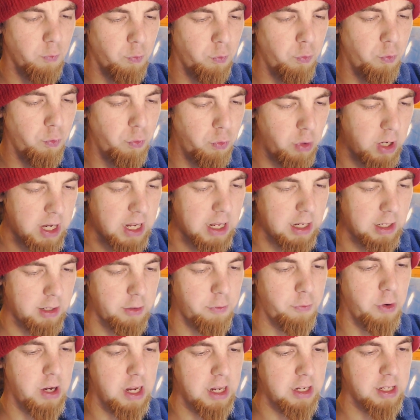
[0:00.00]
really,
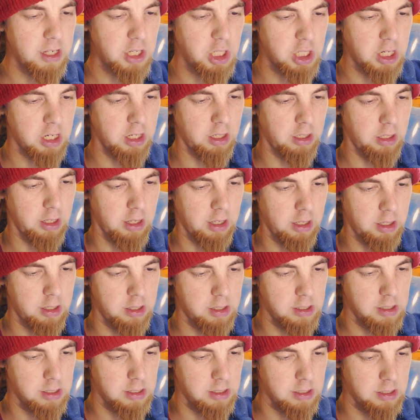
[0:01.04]
really gently
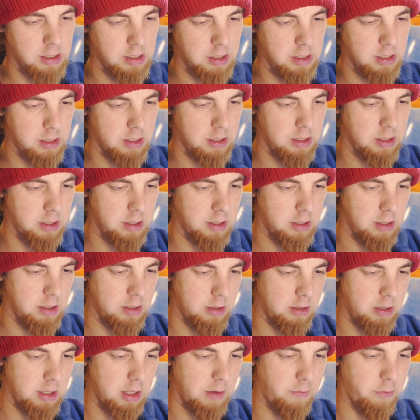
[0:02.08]

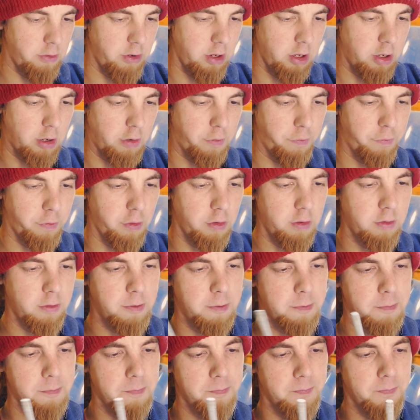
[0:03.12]
lever it off.
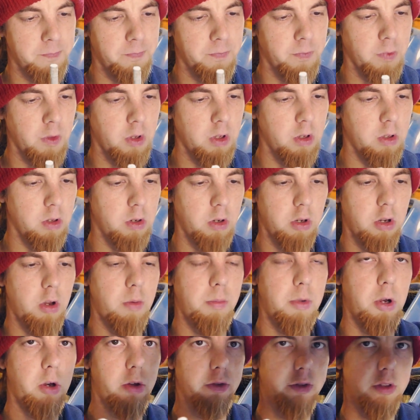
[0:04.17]
No
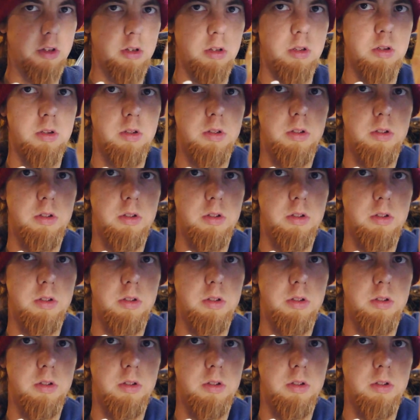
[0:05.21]
more than